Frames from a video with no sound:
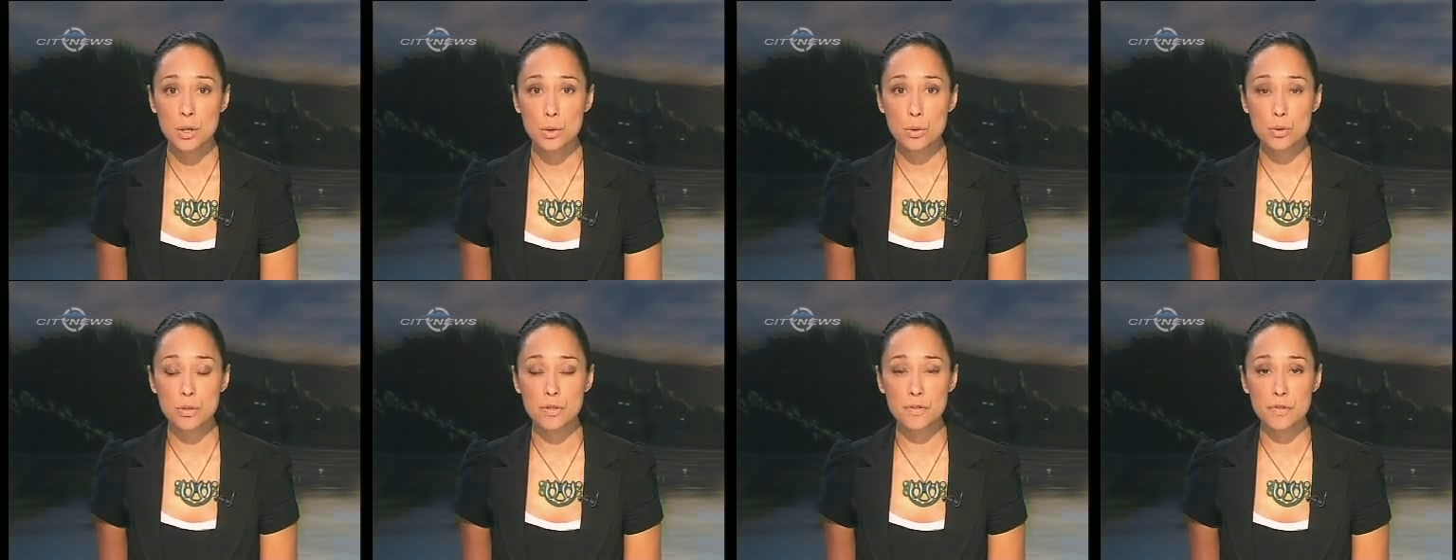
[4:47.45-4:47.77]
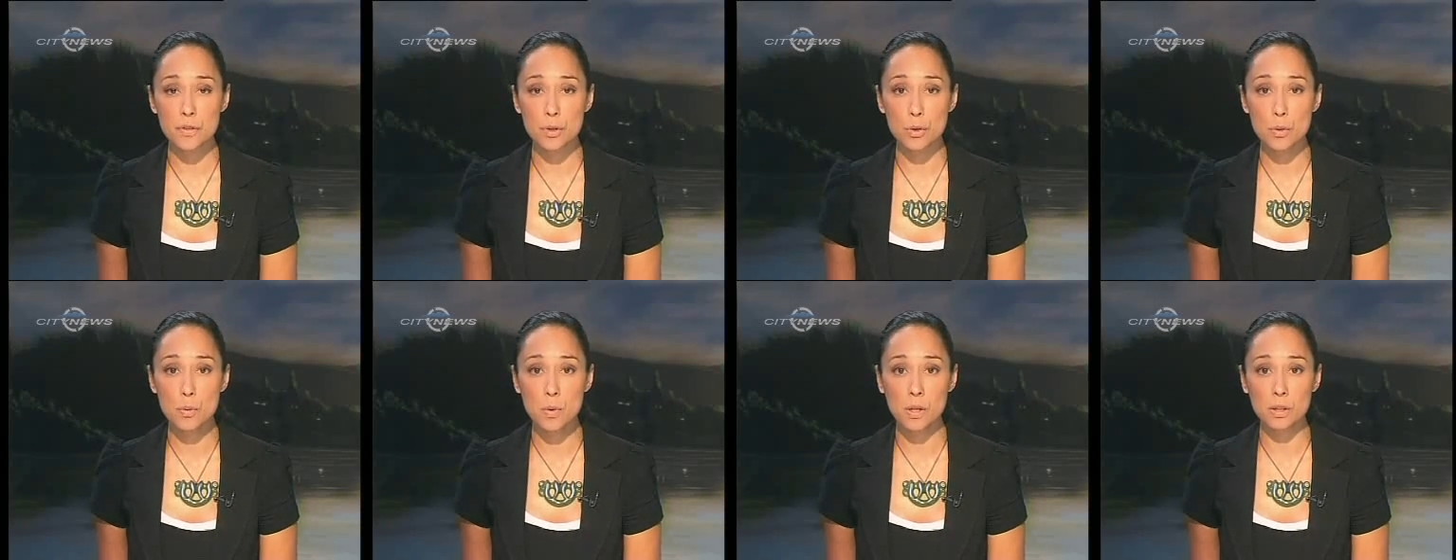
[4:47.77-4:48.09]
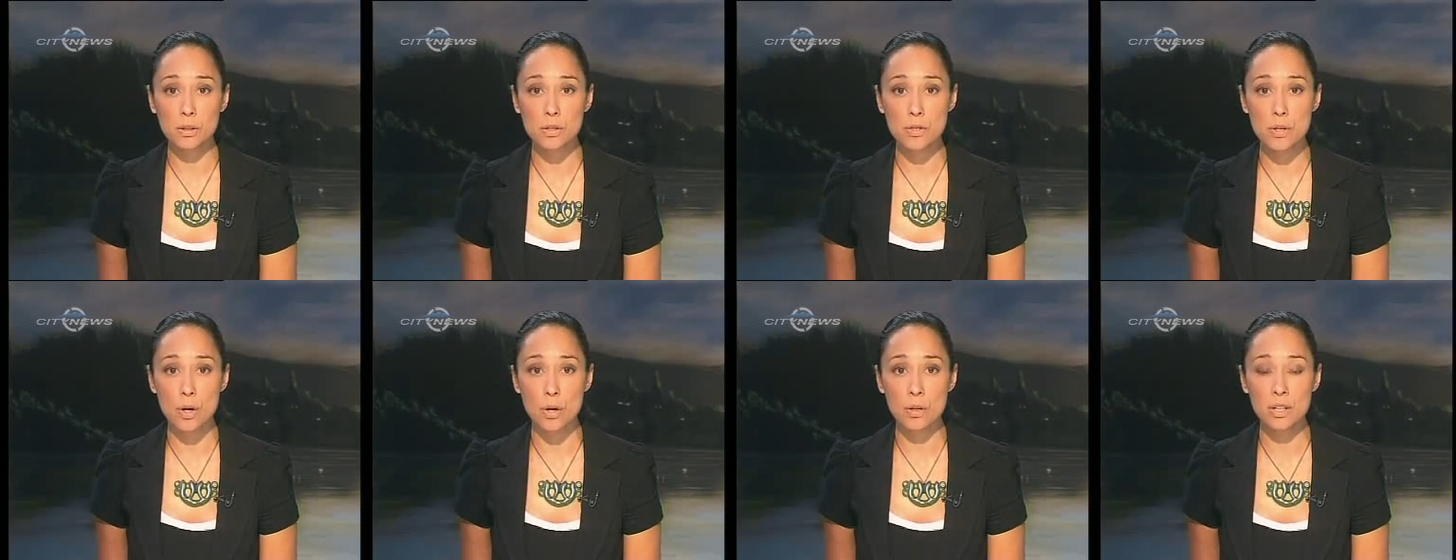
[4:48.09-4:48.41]
Or to view
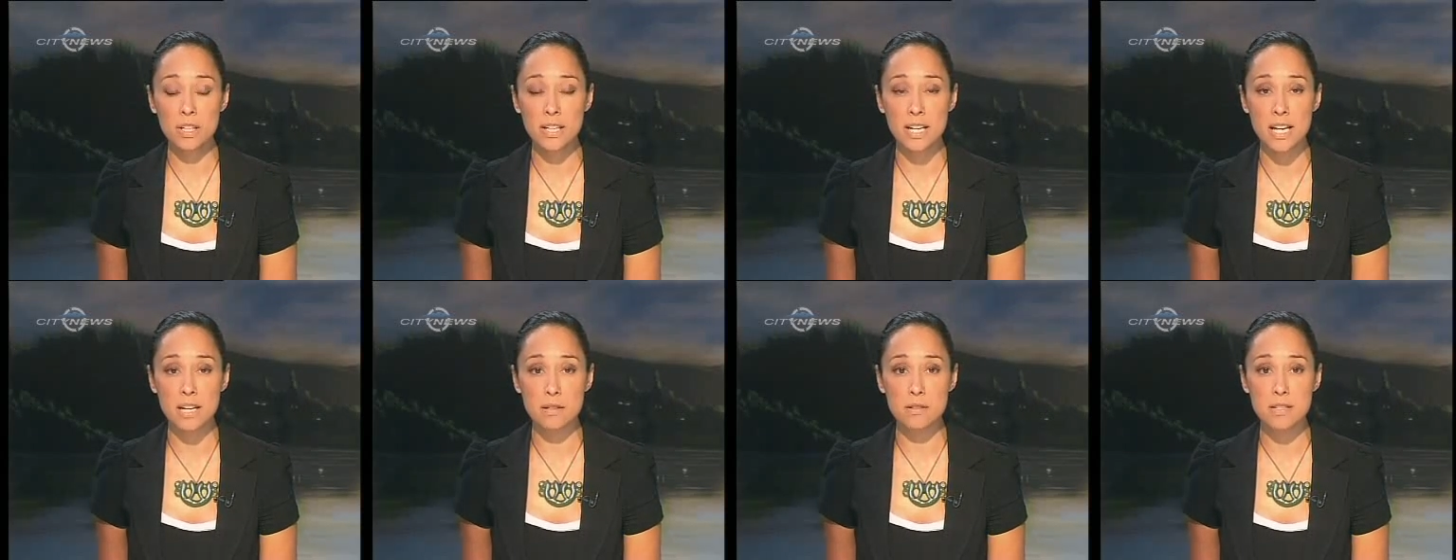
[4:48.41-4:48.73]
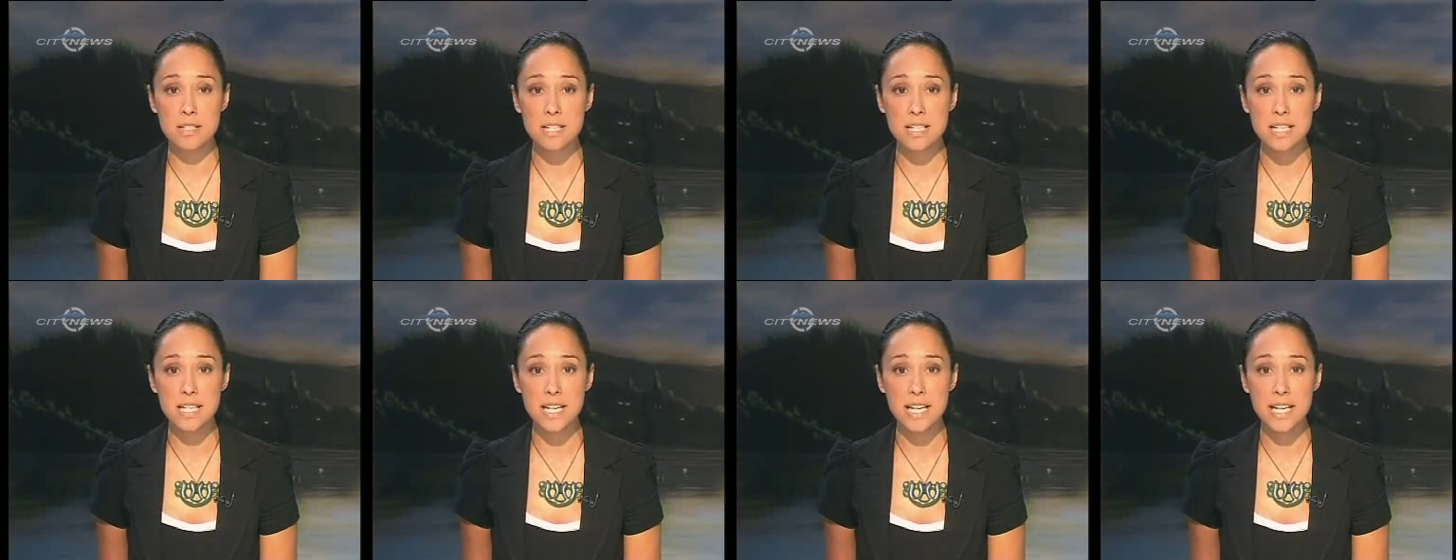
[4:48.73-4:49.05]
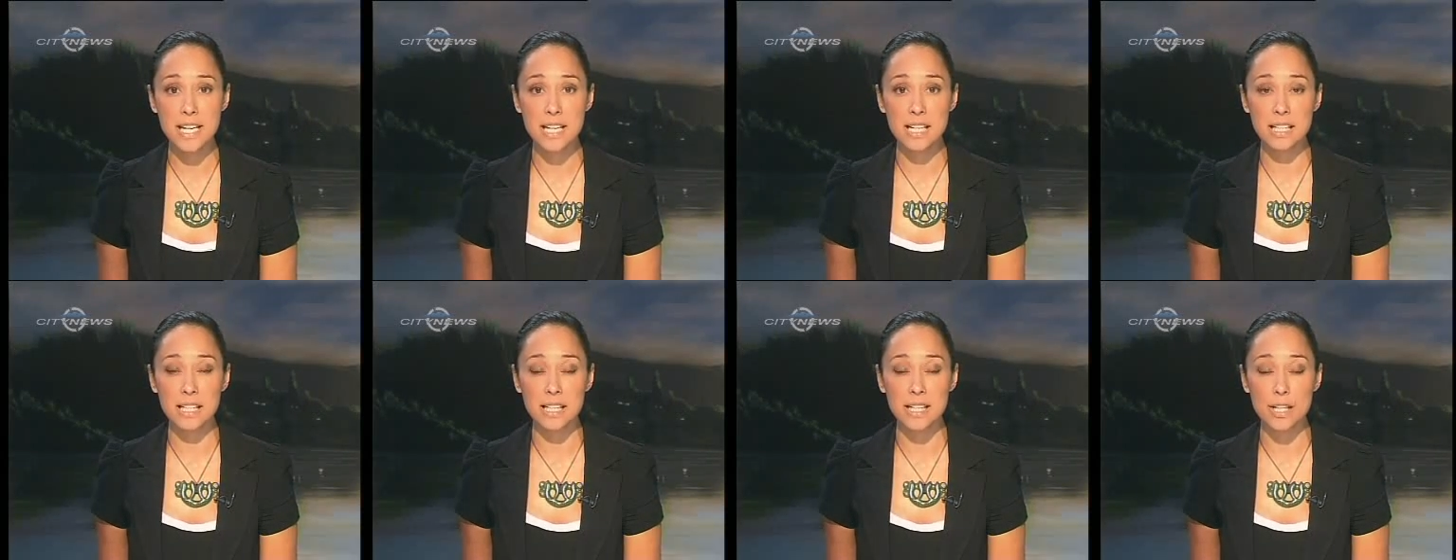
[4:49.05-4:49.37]
what's on in our
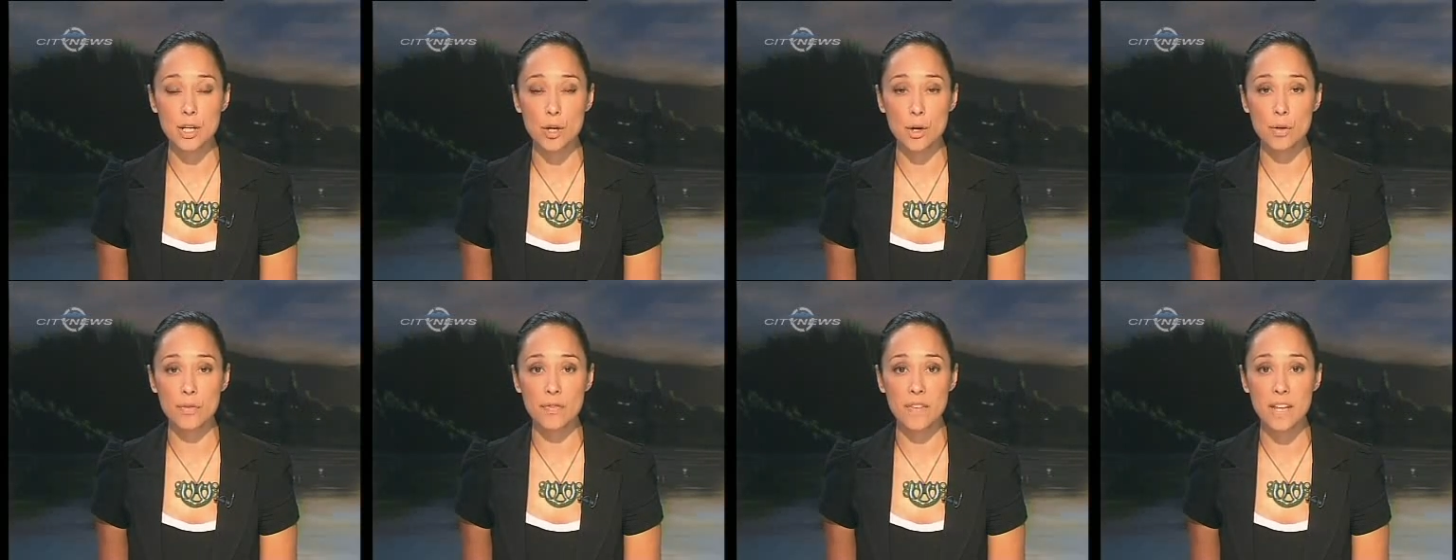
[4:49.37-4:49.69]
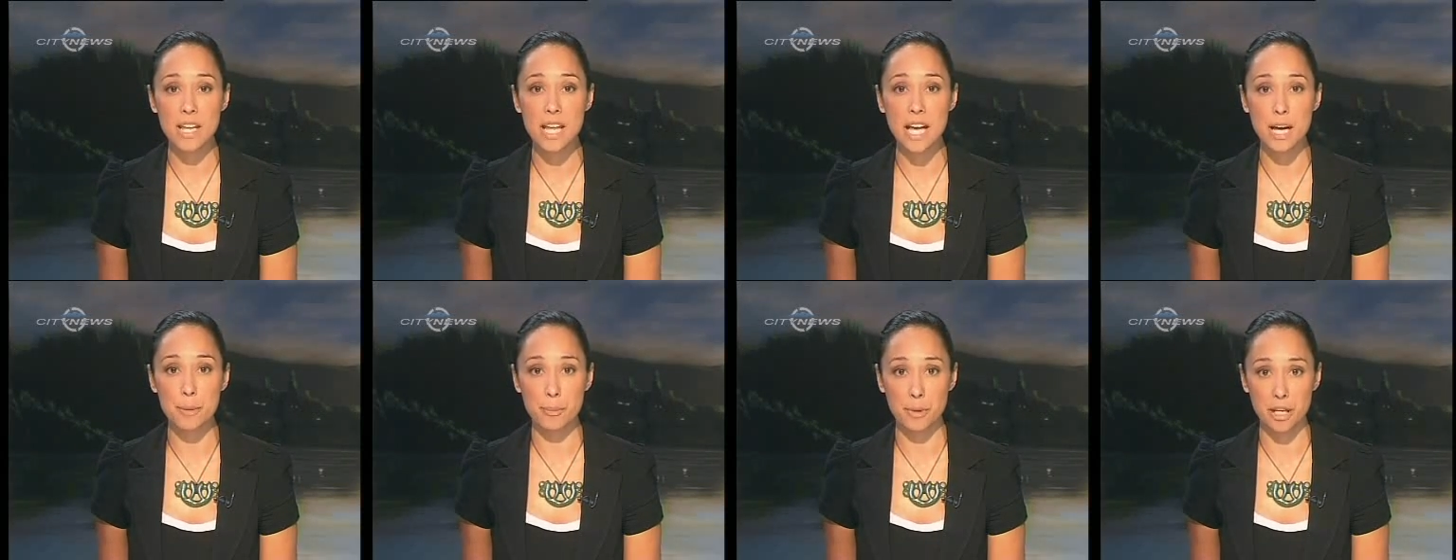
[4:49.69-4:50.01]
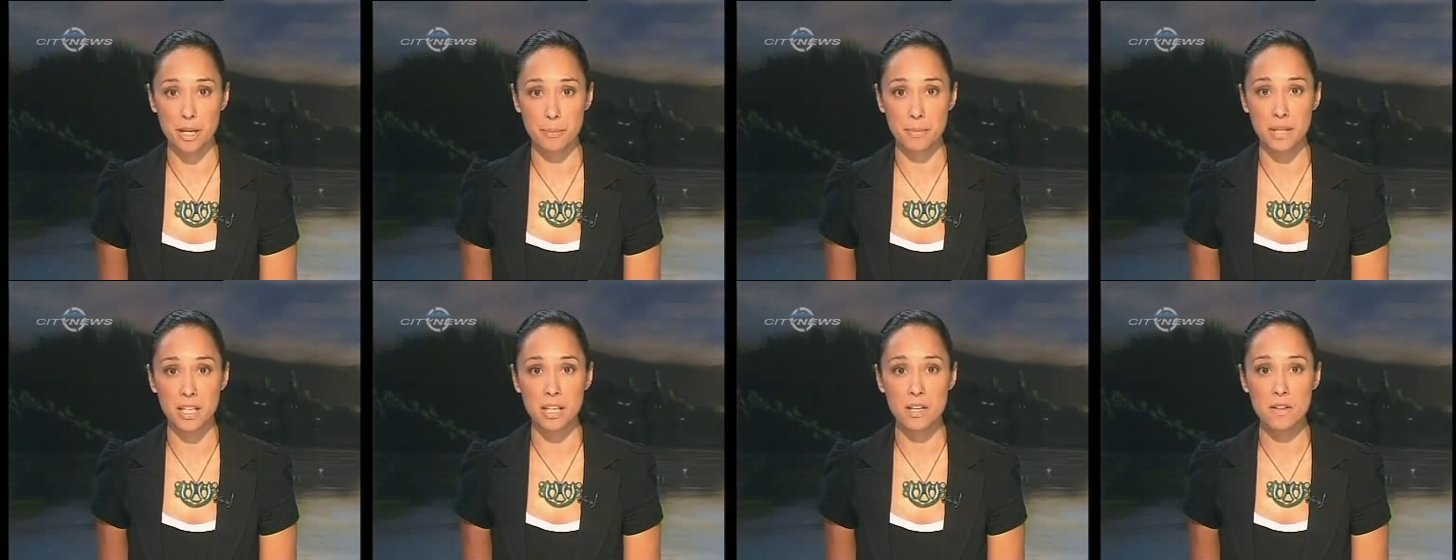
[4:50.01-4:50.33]
city, click on the
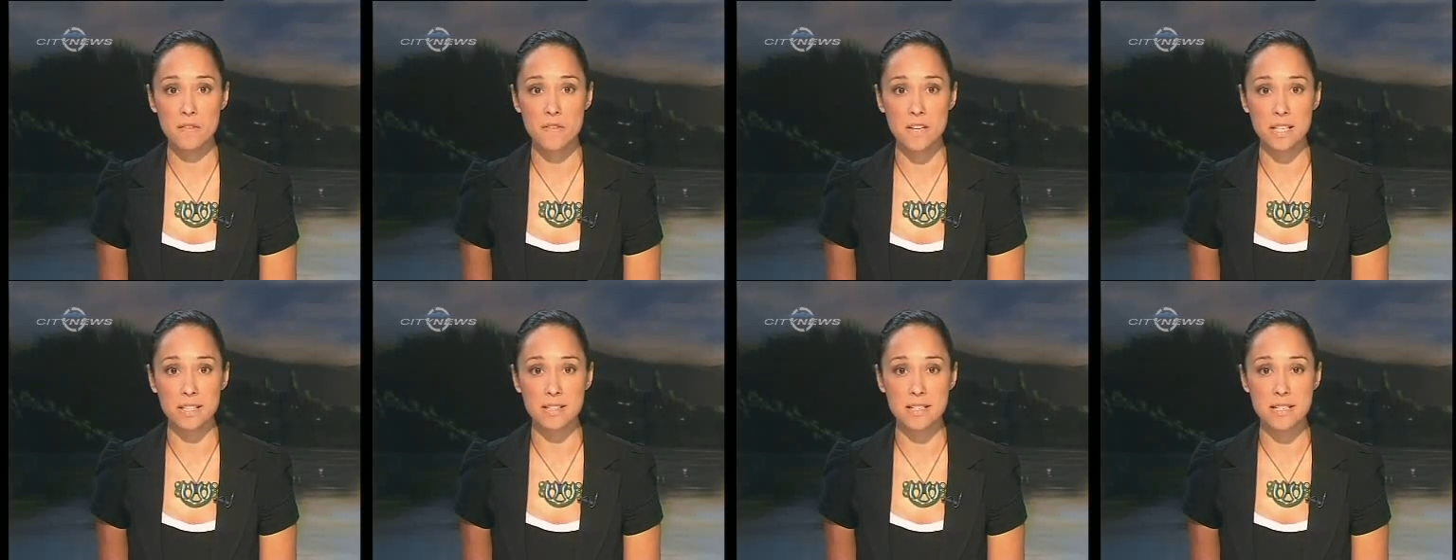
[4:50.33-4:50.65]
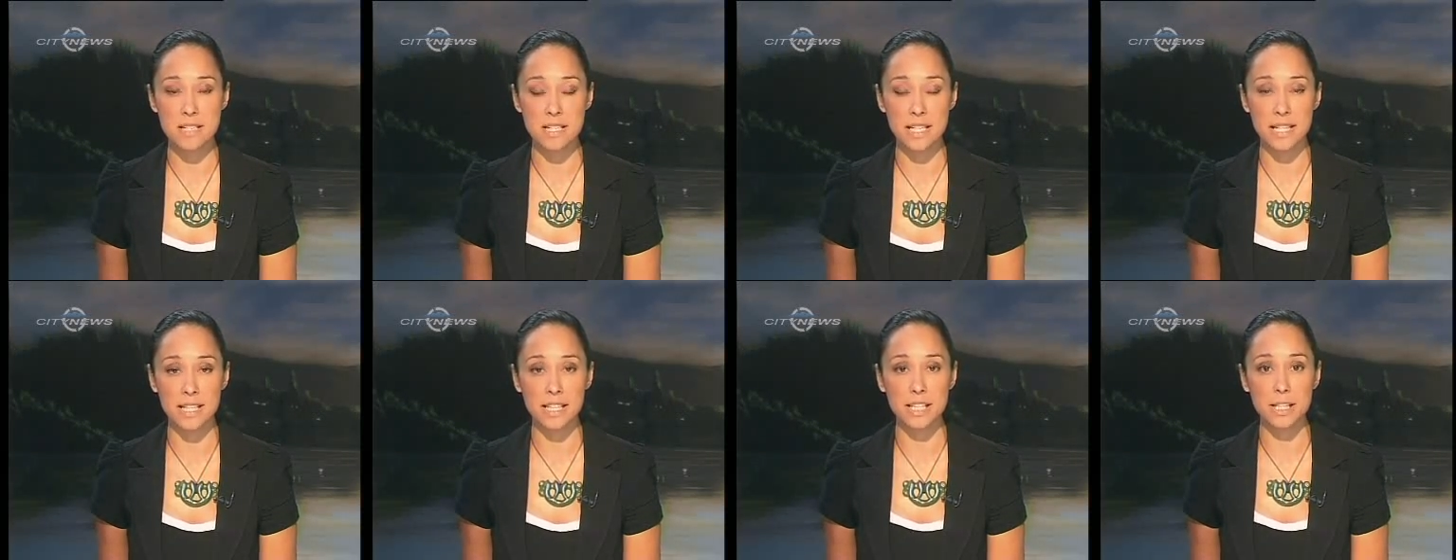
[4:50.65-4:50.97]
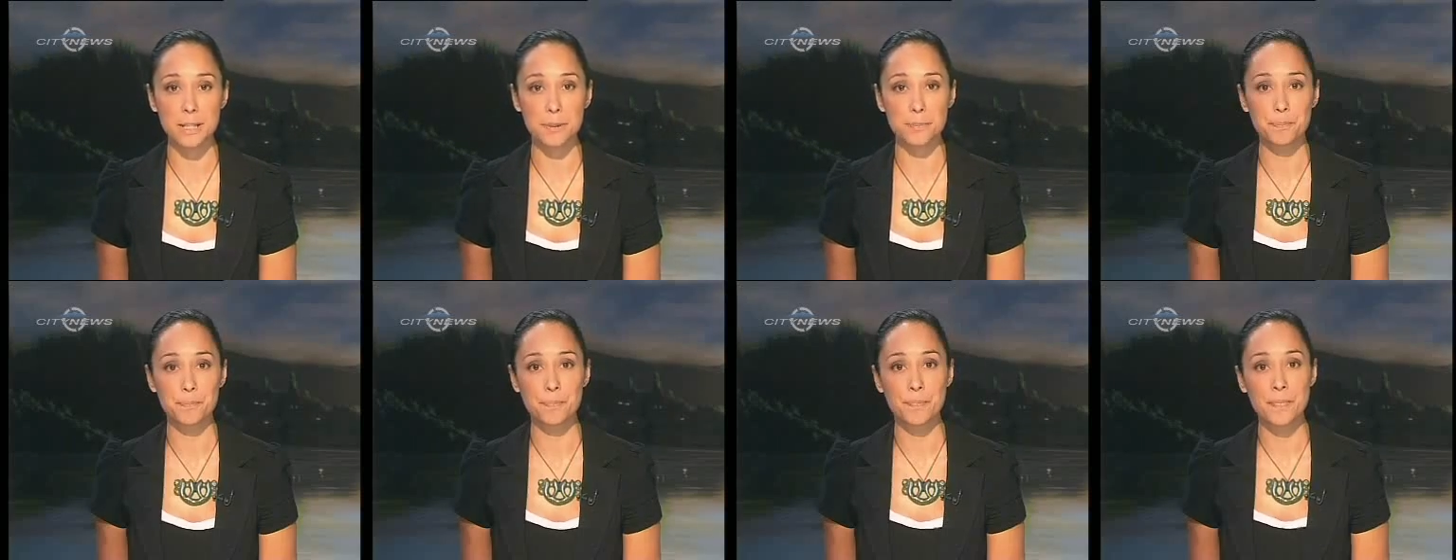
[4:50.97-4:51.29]
Upcoming Events
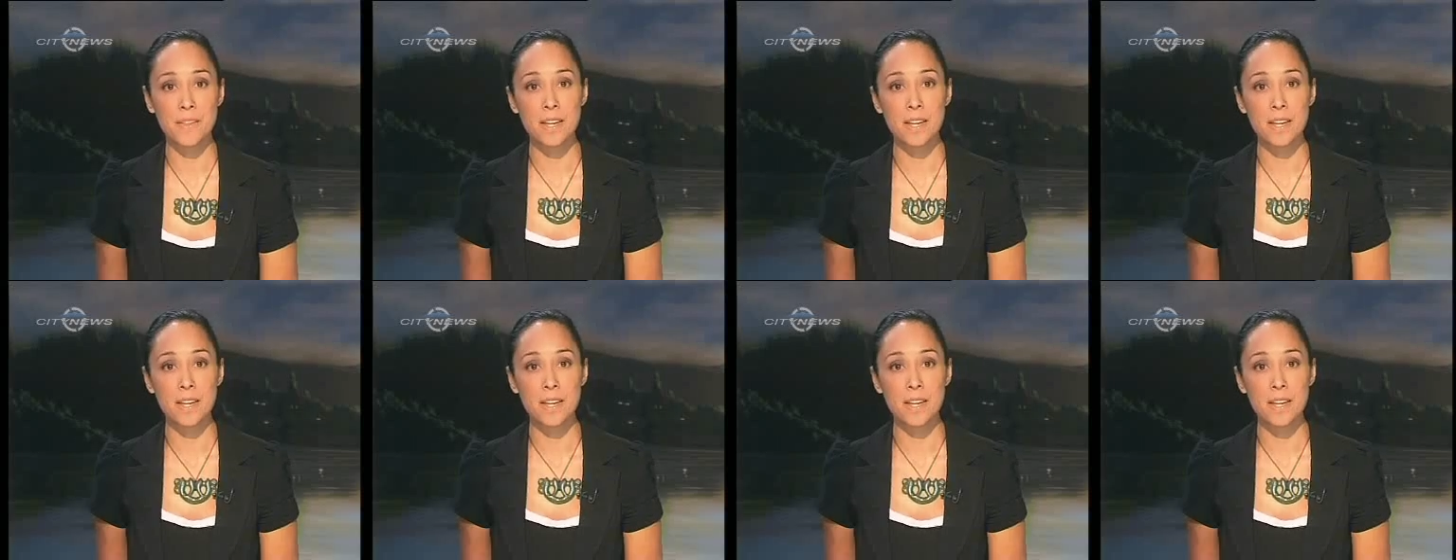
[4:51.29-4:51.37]
link.